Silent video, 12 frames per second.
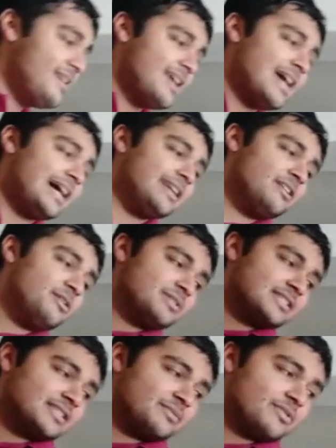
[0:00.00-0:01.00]
And
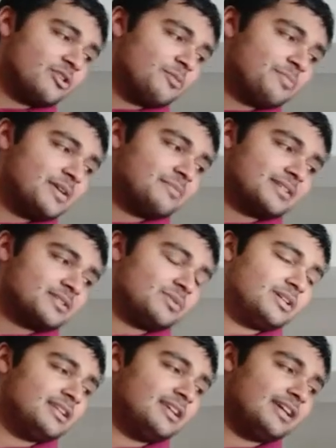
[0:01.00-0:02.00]
notice that we've got a p plus 1